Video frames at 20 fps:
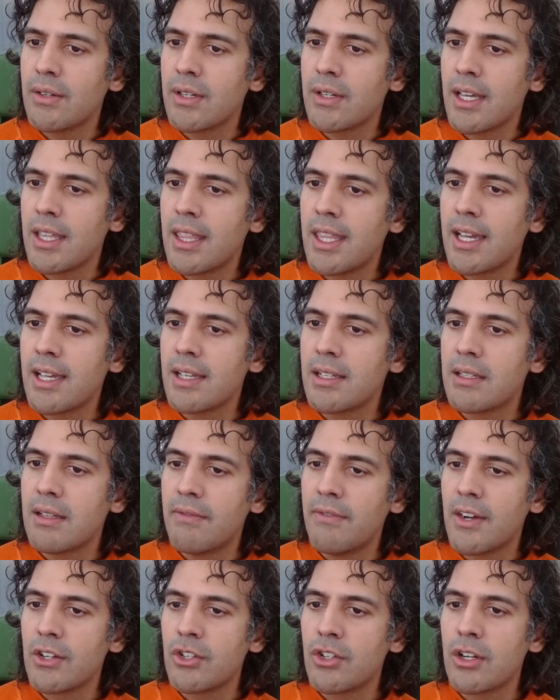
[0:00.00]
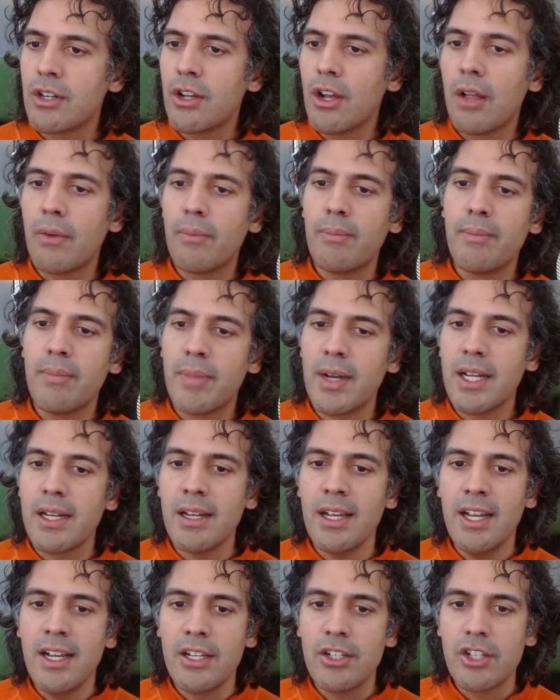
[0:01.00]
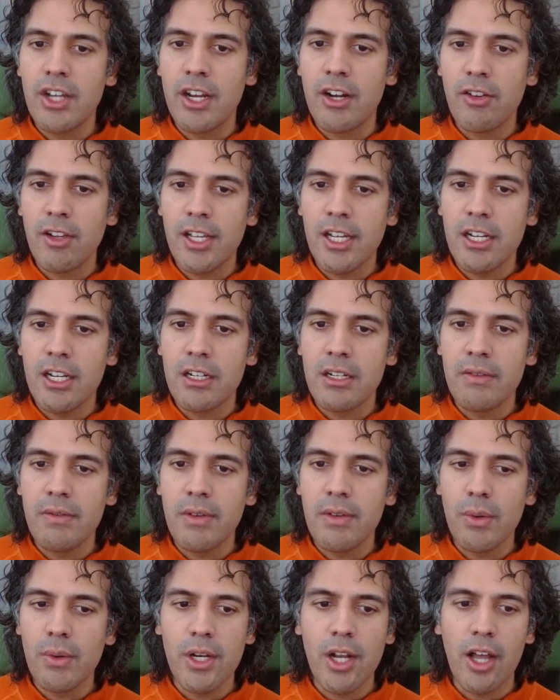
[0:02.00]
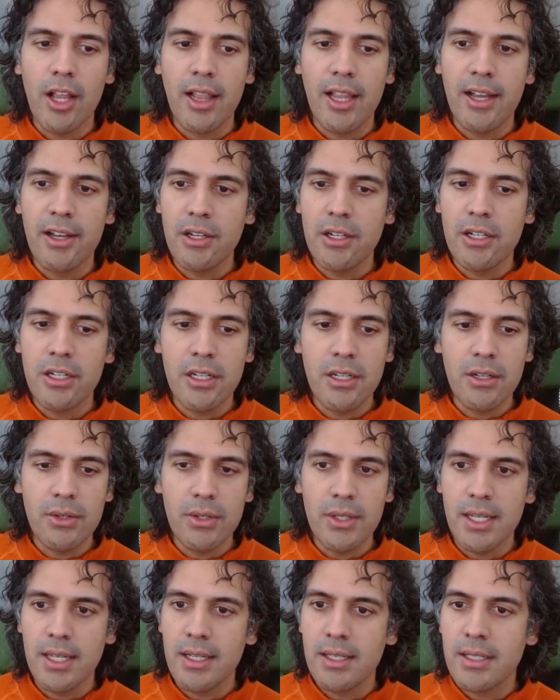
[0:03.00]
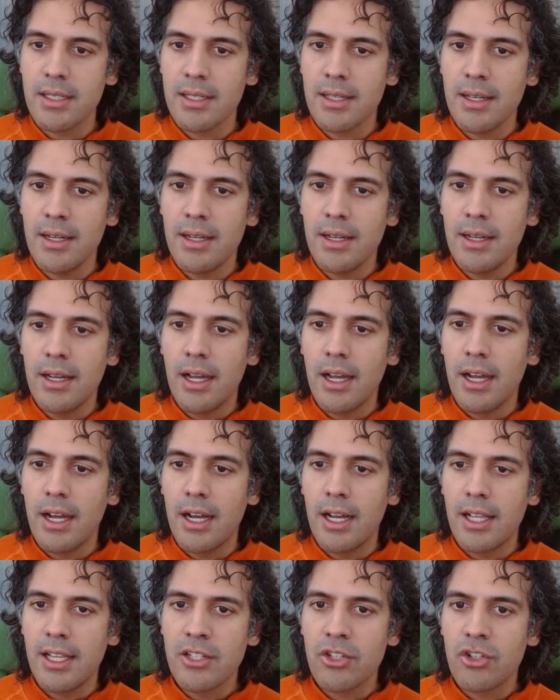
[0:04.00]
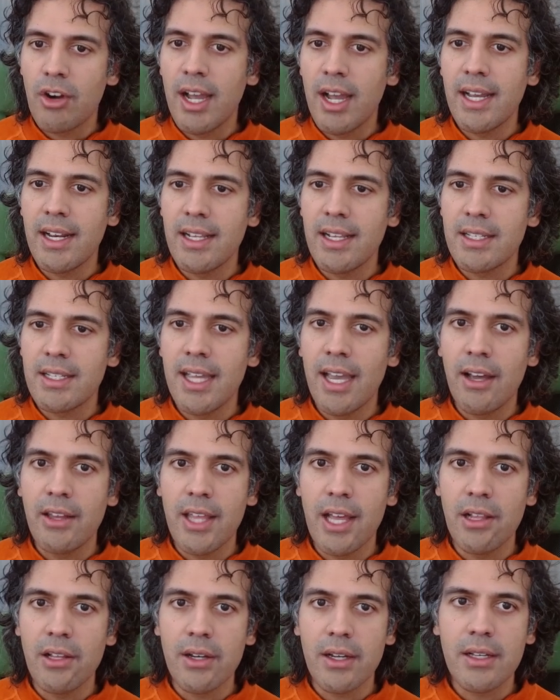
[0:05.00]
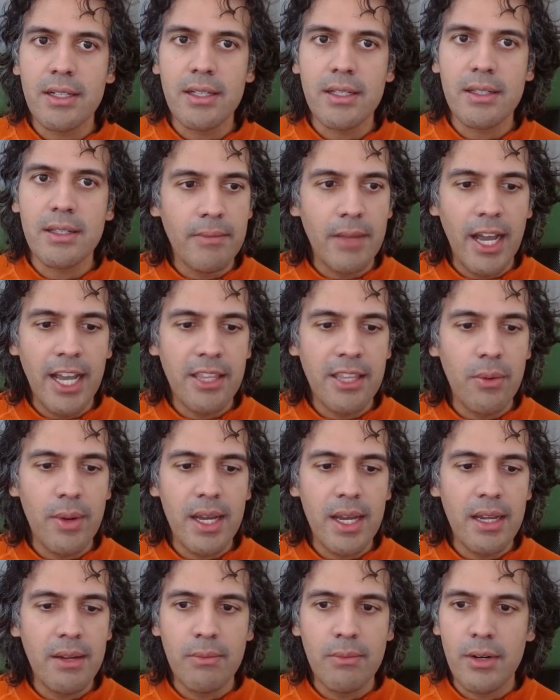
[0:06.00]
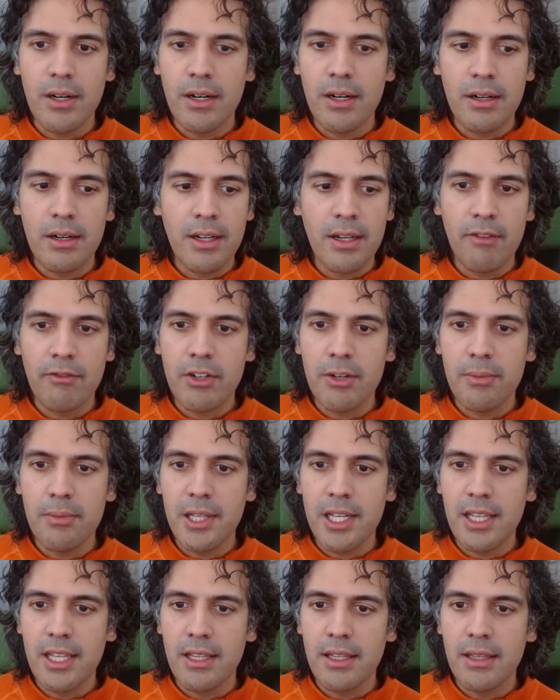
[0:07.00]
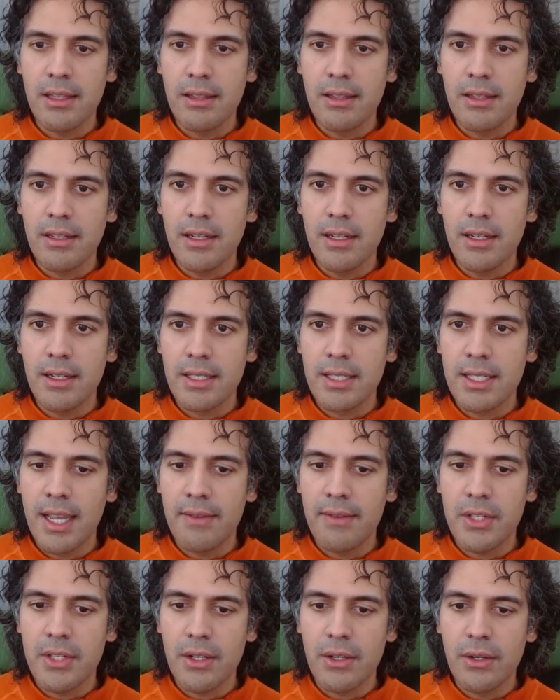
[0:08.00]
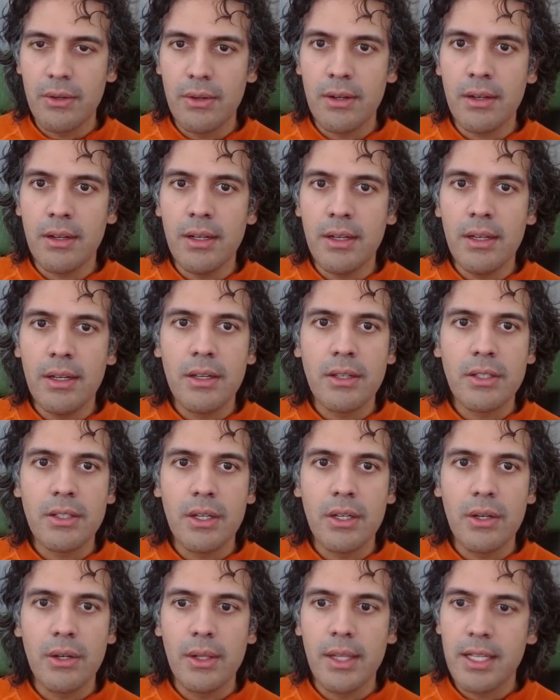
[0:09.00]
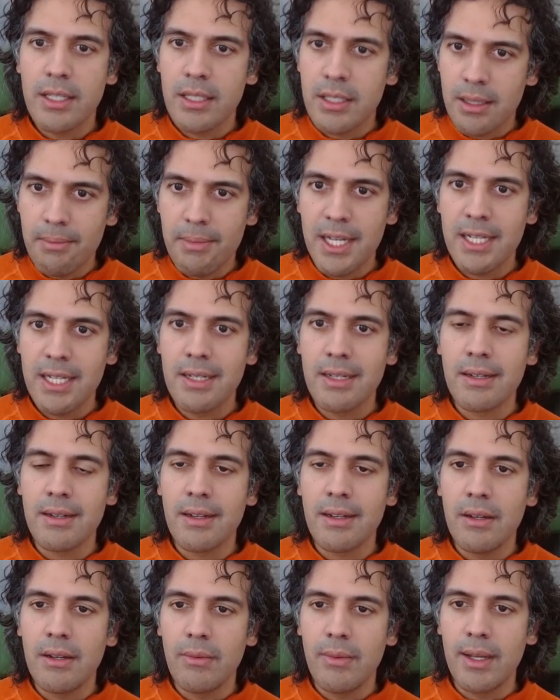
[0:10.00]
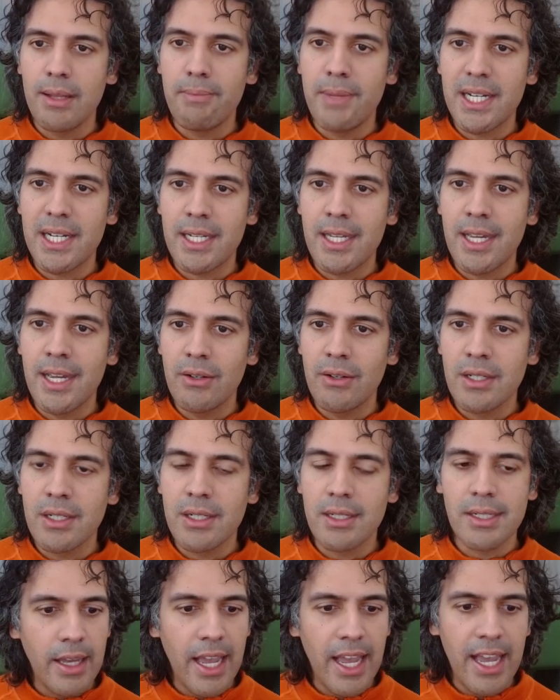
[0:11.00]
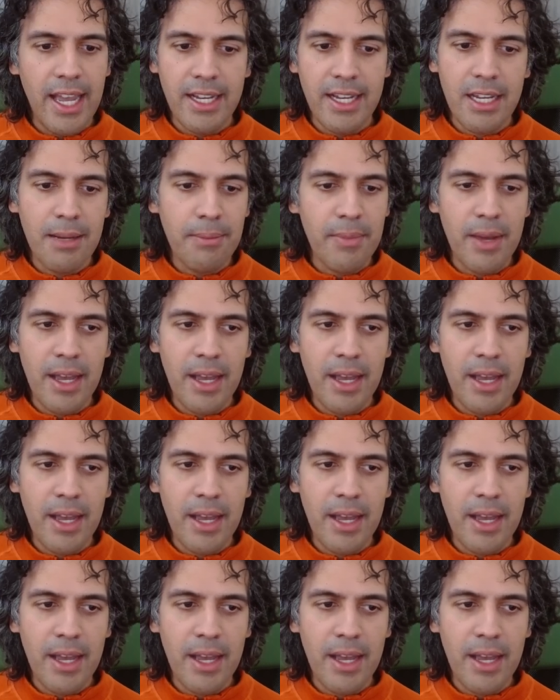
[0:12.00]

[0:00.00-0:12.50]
I think is the function called, but generally an interview would not allow you to use this. Let's try it and see how that looks. Either way, we're comfortably in the safe zone. So let's submit with bit count. And yep,